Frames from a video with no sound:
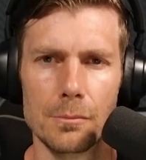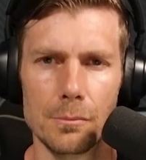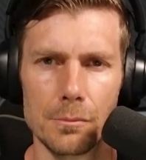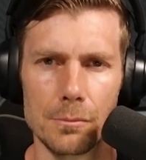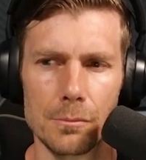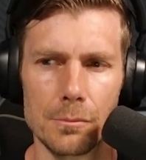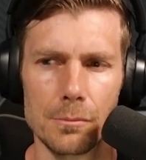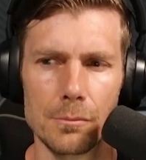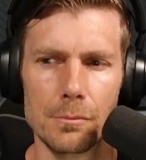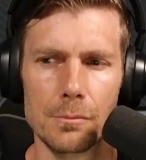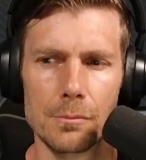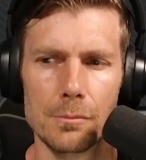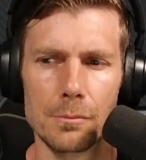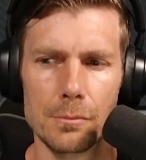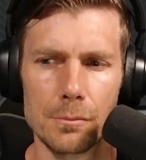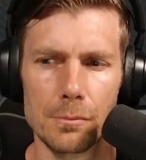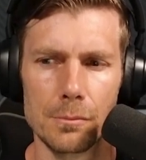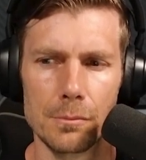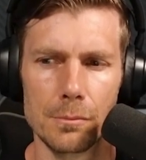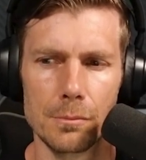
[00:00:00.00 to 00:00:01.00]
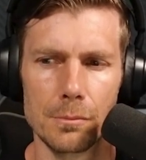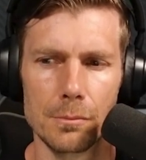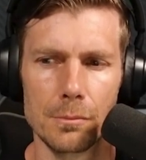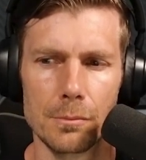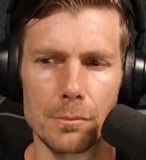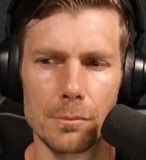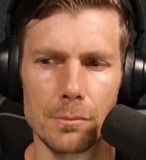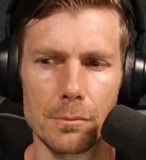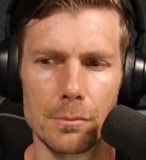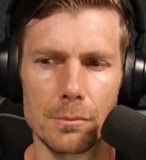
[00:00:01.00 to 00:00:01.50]

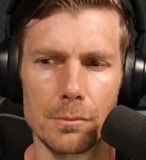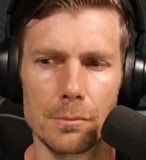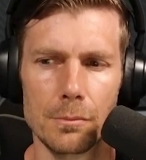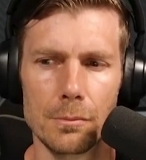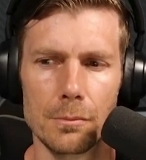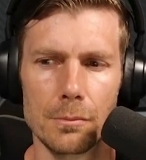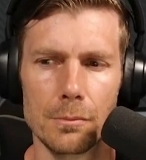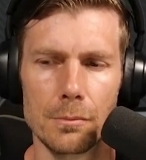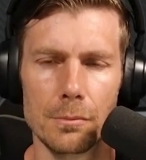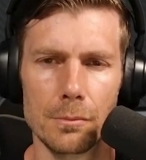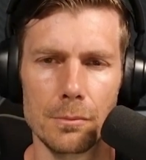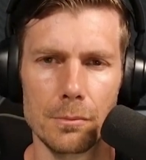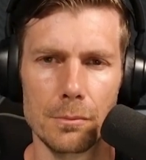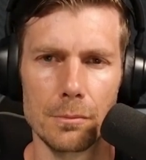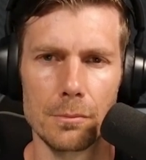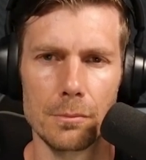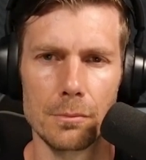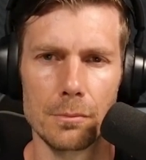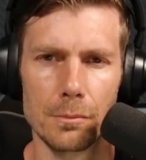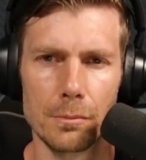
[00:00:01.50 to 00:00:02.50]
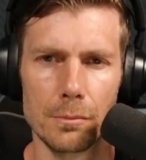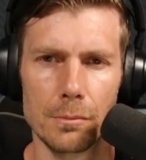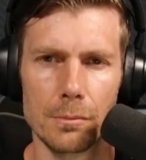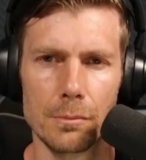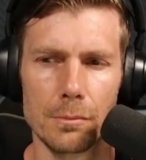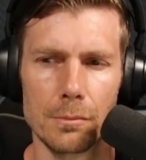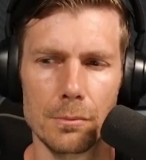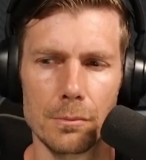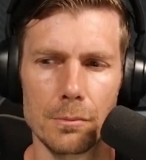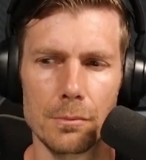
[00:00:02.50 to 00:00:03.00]

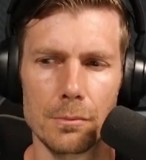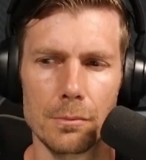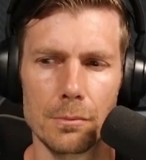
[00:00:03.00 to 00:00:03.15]
(not speaking)